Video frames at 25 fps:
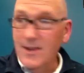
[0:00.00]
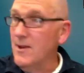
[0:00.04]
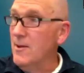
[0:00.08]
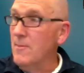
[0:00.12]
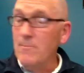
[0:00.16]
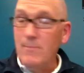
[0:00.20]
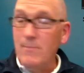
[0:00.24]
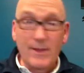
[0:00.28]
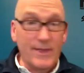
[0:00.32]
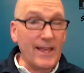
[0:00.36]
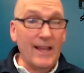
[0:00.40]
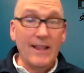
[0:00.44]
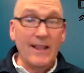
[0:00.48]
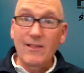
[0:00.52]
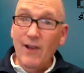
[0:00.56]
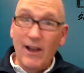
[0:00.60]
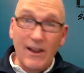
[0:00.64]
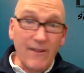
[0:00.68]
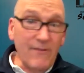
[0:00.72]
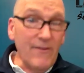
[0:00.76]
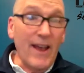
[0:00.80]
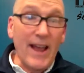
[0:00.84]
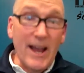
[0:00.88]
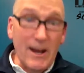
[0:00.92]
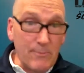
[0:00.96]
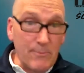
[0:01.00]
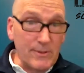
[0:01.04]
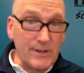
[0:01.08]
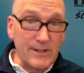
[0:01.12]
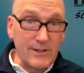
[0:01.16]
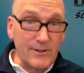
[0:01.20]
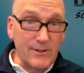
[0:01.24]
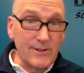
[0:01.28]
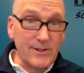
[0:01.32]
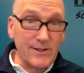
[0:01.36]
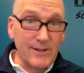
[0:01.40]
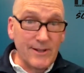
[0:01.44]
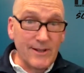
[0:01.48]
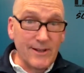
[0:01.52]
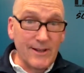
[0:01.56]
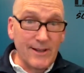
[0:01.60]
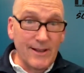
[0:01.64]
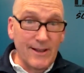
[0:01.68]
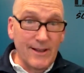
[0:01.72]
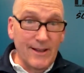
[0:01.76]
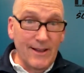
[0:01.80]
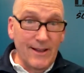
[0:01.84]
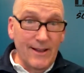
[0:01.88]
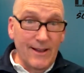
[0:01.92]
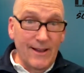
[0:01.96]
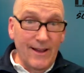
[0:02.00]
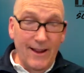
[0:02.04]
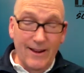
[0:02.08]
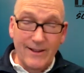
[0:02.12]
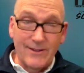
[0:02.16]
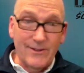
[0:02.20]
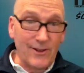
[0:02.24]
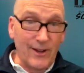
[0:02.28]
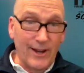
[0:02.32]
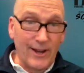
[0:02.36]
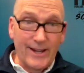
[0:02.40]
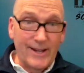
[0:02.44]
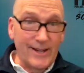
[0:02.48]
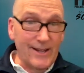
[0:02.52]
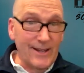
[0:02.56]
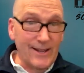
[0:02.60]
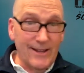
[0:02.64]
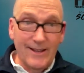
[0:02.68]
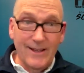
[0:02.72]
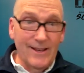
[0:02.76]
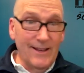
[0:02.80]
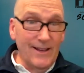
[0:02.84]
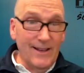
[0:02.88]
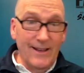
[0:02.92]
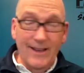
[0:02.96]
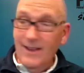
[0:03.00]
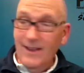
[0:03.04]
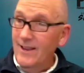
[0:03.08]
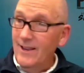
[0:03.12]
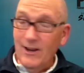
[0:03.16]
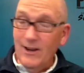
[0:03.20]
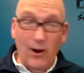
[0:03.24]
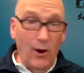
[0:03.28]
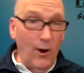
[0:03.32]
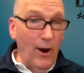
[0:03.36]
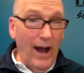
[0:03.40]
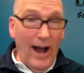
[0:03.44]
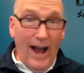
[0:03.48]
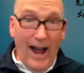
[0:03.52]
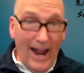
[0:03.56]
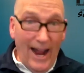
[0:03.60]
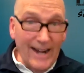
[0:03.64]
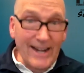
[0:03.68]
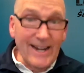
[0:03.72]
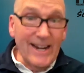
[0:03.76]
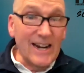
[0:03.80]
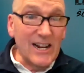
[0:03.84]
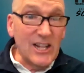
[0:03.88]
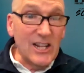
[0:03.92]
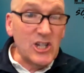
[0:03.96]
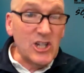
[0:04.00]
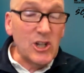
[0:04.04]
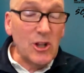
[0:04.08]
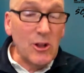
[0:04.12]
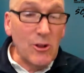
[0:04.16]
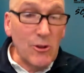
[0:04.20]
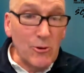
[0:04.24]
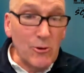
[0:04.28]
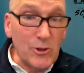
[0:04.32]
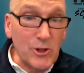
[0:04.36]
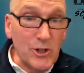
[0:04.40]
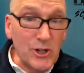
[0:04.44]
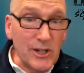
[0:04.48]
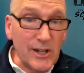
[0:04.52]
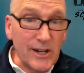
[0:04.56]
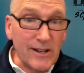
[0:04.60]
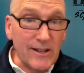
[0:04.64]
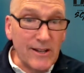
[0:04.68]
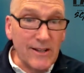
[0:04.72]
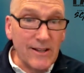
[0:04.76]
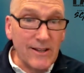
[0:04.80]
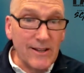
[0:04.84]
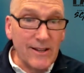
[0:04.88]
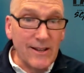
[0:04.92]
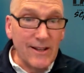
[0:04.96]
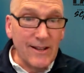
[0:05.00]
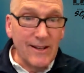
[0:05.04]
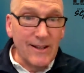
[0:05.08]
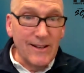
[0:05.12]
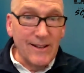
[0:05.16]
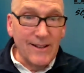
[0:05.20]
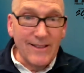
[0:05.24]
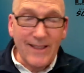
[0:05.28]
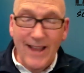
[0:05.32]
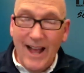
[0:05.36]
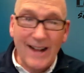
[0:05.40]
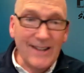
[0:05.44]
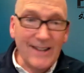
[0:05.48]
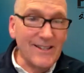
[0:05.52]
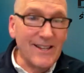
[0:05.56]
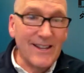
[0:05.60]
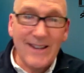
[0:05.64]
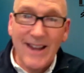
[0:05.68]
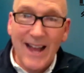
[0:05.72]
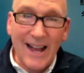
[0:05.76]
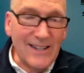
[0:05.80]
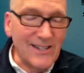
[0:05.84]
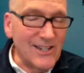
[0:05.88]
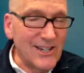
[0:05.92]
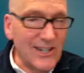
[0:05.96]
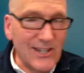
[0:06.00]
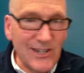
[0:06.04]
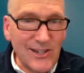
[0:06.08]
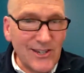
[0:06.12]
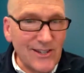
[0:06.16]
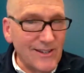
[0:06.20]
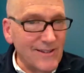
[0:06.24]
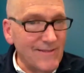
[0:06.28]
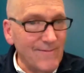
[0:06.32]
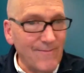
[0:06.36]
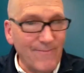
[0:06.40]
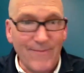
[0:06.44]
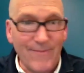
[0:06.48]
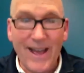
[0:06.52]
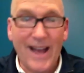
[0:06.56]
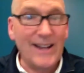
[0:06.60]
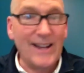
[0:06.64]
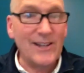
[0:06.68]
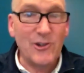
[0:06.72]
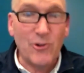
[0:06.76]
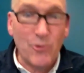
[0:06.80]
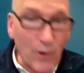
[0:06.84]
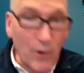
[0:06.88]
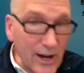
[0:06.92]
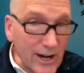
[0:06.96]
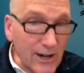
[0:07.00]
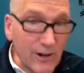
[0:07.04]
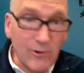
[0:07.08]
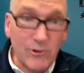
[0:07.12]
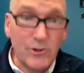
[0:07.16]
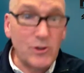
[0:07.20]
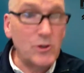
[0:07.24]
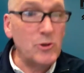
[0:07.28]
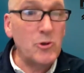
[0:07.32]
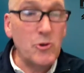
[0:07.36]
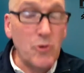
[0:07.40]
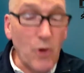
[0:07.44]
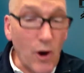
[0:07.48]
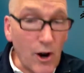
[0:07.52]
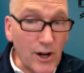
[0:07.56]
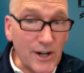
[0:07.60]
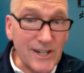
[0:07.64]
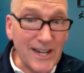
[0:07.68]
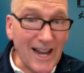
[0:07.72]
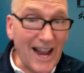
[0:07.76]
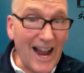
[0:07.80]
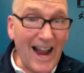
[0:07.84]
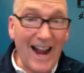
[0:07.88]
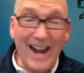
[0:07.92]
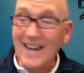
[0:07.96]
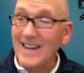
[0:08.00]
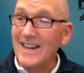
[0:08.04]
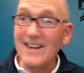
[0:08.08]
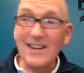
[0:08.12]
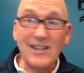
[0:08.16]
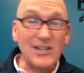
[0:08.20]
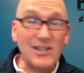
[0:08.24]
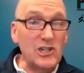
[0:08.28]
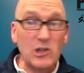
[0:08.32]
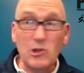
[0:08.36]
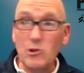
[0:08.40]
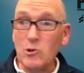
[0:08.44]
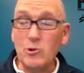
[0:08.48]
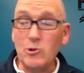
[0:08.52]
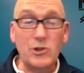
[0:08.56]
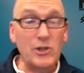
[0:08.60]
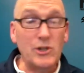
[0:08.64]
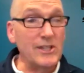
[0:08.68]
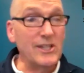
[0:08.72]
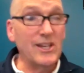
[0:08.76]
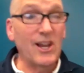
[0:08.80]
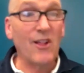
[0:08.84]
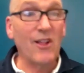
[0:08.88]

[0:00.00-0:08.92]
but then life happens. And it's like, you know, I need a solution, not just not drink or do drugs. I need a solution to